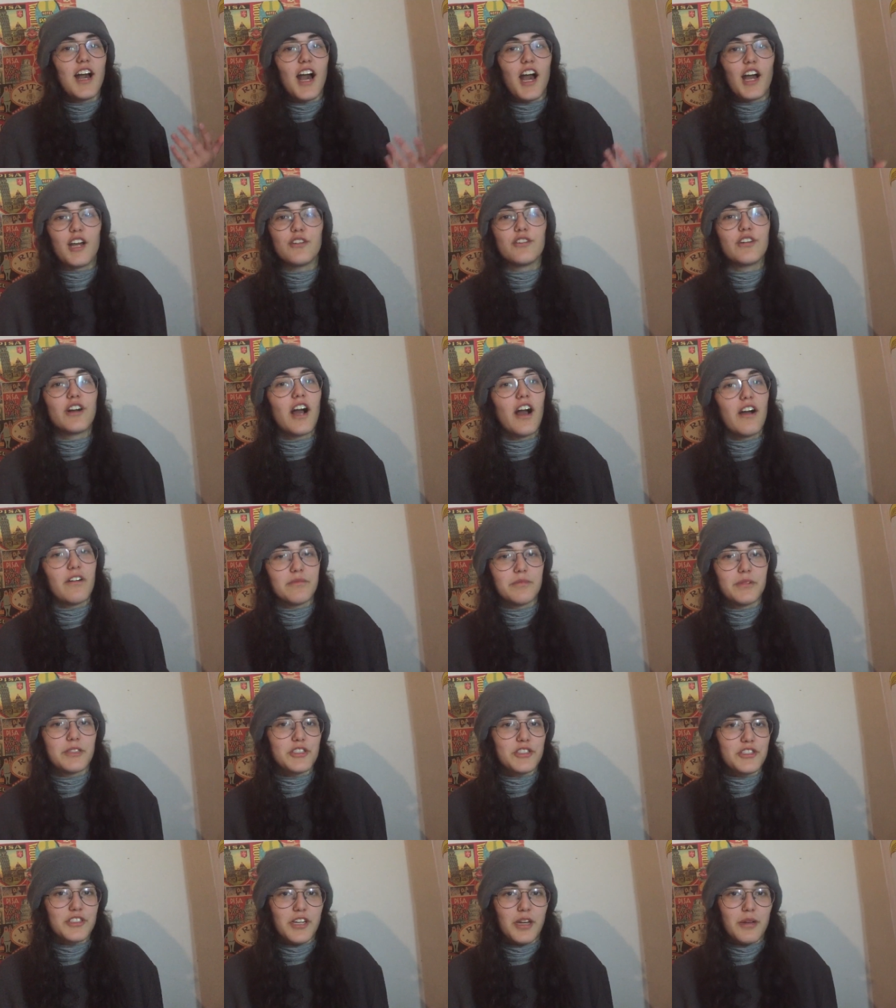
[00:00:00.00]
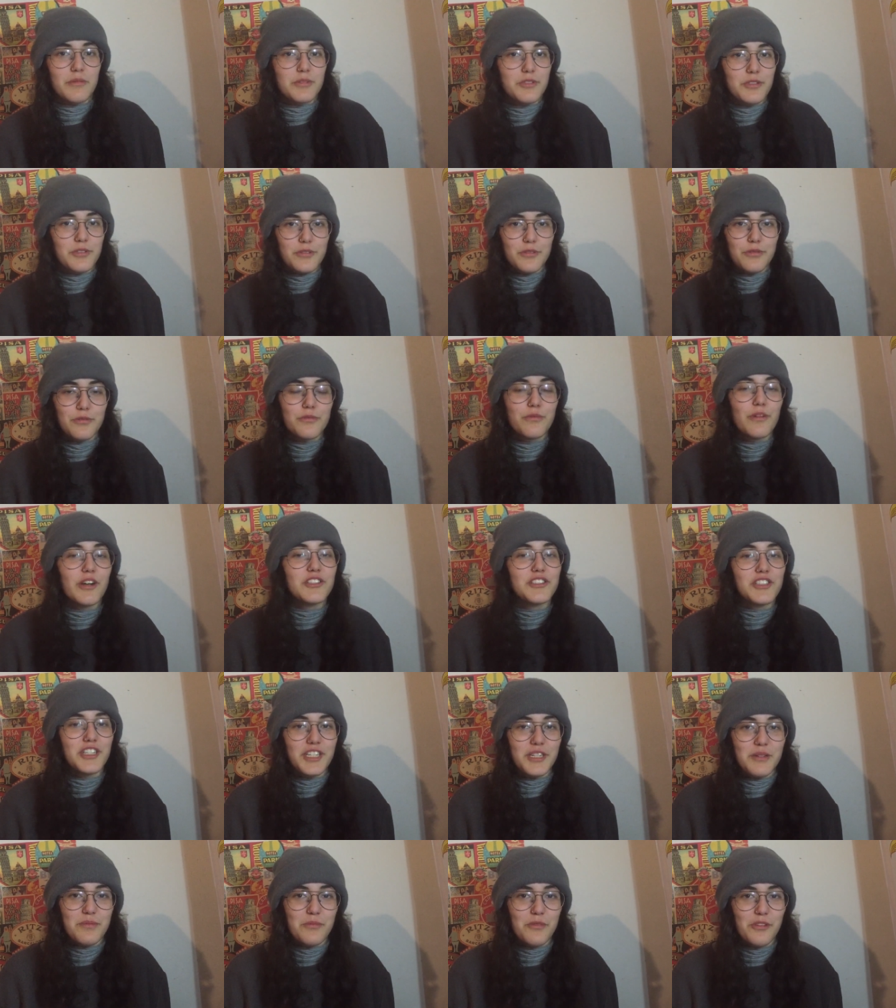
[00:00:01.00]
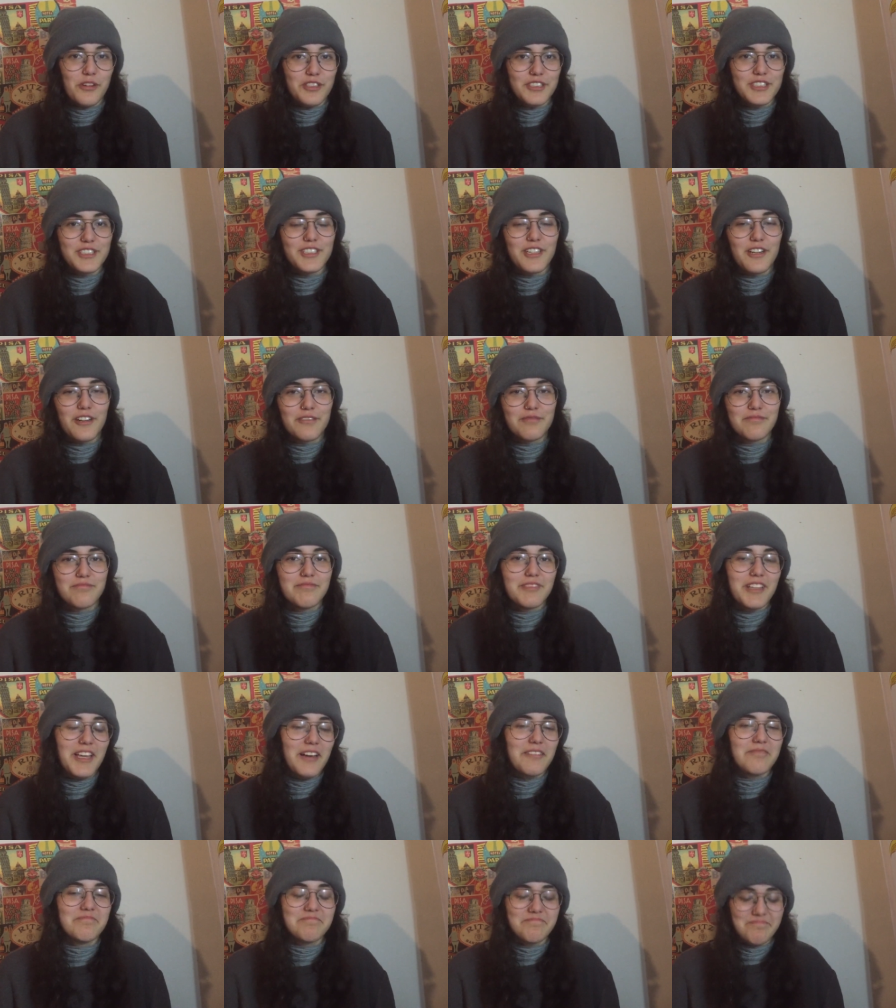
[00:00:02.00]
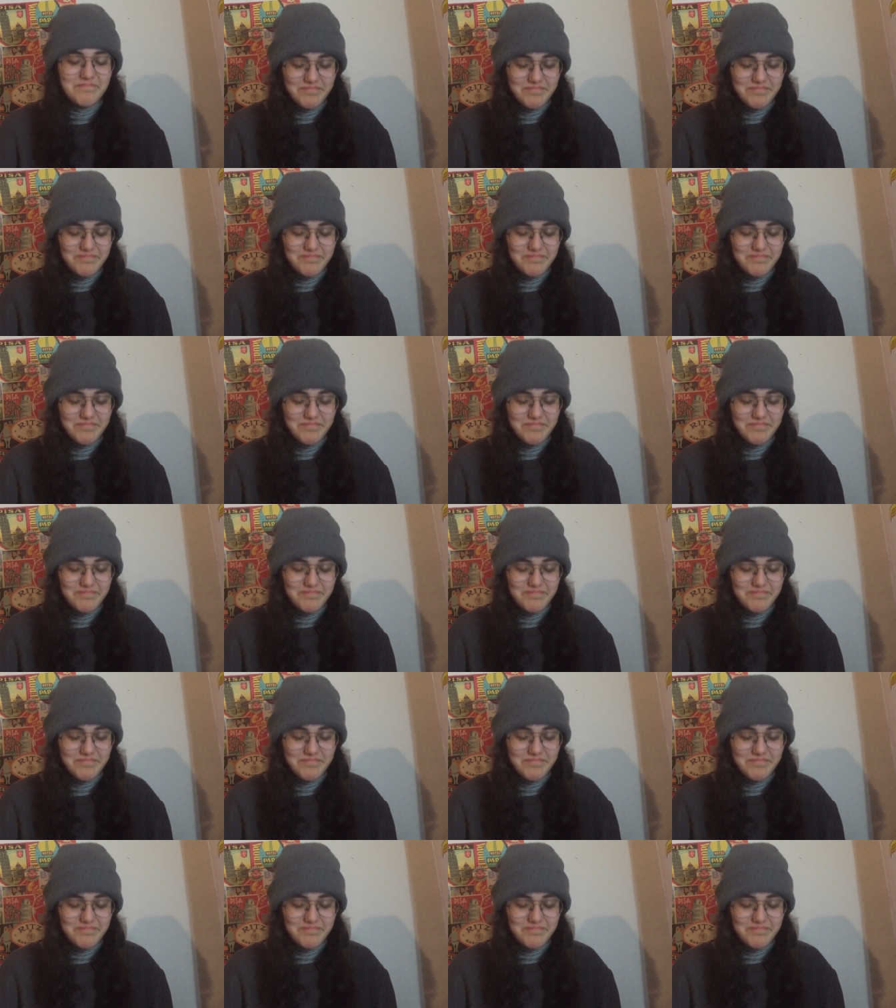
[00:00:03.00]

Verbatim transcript: I don't have much time to watch anymore. So yeah.